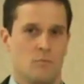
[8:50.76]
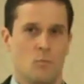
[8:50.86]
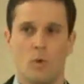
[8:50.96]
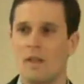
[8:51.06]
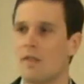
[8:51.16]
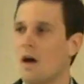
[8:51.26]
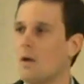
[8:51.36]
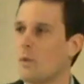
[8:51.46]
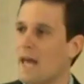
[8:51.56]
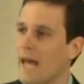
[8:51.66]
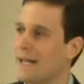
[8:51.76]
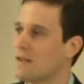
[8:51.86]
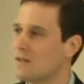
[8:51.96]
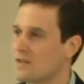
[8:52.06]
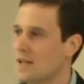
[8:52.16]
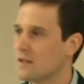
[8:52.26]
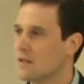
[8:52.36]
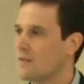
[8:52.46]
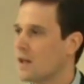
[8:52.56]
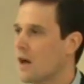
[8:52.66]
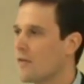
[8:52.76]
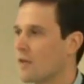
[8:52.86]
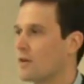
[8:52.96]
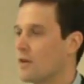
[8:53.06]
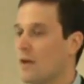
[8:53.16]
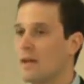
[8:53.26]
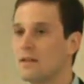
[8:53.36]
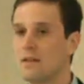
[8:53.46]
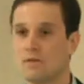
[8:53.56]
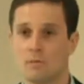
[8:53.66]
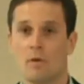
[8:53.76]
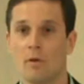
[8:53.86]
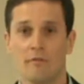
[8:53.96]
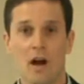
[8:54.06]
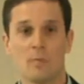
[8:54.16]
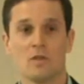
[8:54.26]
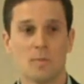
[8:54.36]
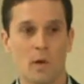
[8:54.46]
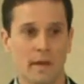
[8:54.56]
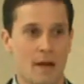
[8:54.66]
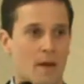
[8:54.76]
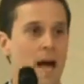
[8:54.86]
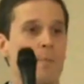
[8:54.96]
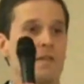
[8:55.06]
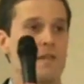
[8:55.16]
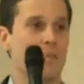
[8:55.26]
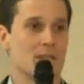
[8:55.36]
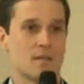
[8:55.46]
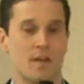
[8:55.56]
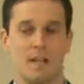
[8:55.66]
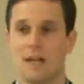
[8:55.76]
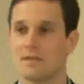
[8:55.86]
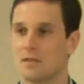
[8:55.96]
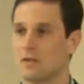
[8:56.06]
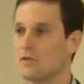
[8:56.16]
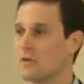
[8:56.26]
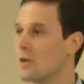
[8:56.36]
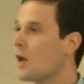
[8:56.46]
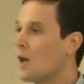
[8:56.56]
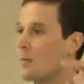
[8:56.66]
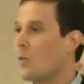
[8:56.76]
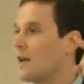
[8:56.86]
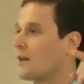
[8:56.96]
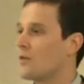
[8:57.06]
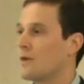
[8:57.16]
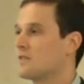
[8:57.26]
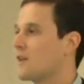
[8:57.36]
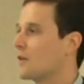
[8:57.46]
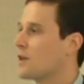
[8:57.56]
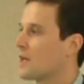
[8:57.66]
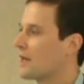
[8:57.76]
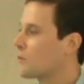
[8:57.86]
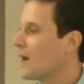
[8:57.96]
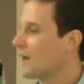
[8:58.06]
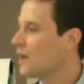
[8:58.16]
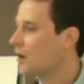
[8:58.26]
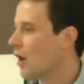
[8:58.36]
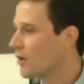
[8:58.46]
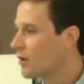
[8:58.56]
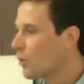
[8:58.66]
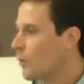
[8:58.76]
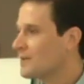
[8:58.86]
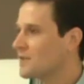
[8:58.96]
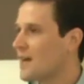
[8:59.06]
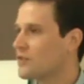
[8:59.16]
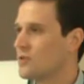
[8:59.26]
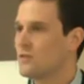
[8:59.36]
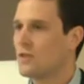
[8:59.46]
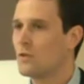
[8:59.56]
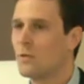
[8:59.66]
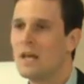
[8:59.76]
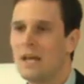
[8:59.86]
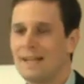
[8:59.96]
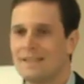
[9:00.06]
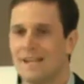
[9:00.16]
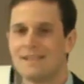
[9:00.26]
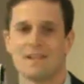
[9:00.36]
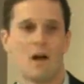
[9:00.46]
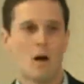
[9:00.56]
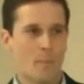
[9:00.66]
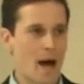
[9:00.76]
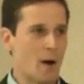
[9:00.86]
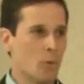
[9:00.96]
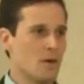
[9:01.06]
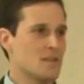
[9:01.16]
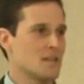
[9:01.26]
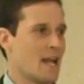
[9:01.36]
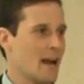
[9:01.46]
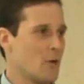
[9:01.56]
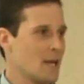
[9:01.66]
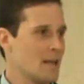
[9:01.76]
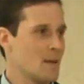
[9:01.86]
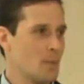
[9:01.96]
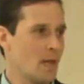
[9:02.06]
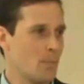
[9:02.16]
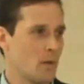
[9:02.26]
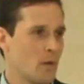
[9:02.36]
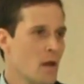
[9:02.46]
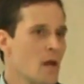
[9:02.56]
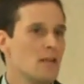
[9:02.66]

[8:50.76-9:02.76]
We thought we had consent of the governed. You had these rural farmers pulling out copies of the Pennsylvania Constitution, pointing to it and saying, look it, right here, Article 1, Section 2, it says it, all power is inherent in the people.